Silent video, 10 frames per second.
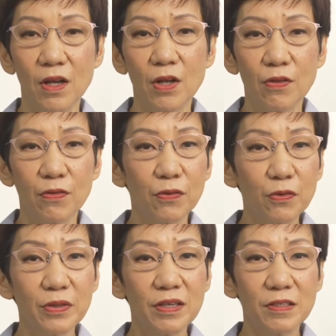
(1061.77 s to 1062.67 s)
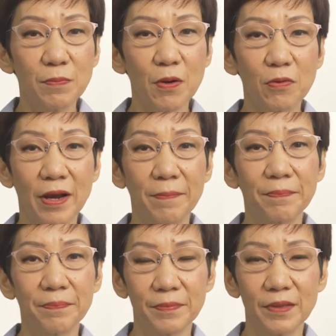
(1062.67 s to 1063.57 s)
Through this program,
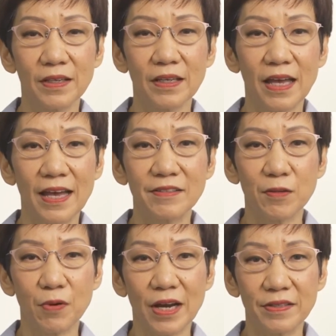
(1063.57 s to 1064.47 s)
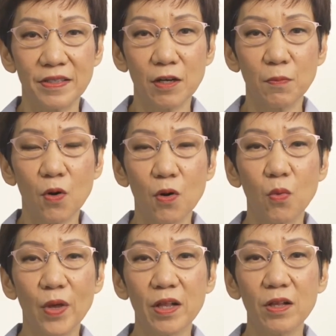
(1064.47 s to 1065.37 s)
Enterprise Singapore
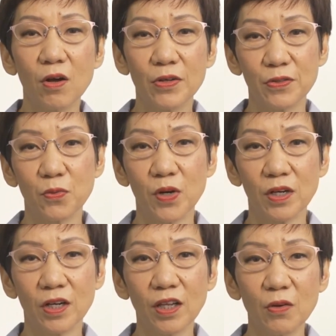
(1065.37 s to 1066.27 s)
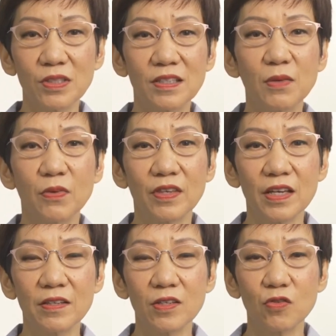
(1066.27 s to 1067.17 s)
will also work closely with
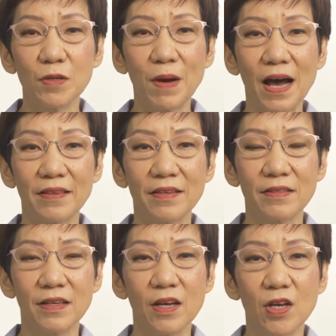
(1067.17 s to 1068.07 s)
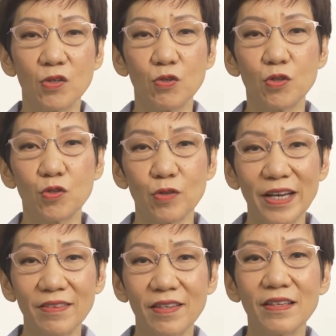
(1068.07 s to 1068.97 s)
industry partners to
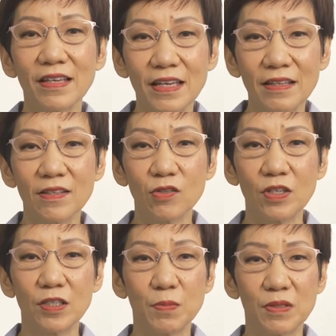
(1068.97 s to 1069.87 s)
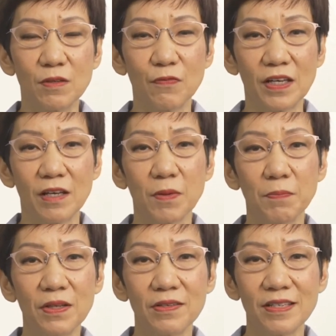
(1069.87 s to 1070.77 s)
strengthen industry-specific
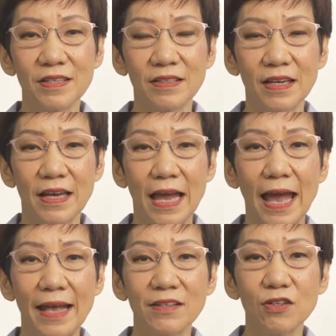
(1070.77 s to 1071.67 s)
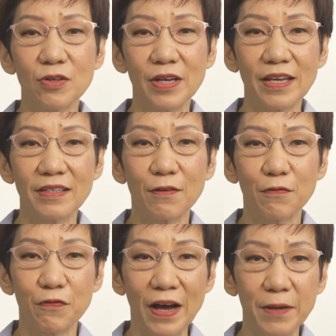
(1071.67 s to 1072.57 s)
capabilities and create a
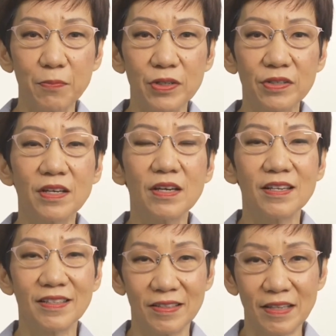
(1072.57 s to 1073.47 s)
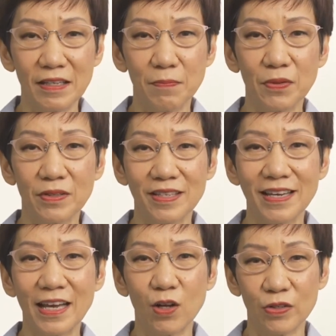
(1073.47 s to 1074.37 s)
vibrant sustainability
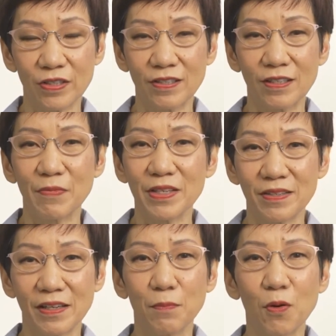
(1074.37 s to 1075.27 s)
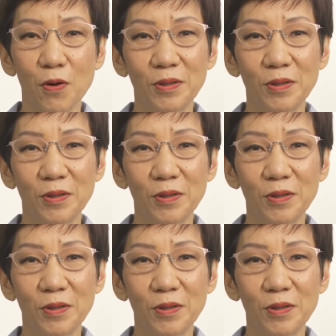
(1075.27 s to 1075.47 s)
ecosystem in Singapore.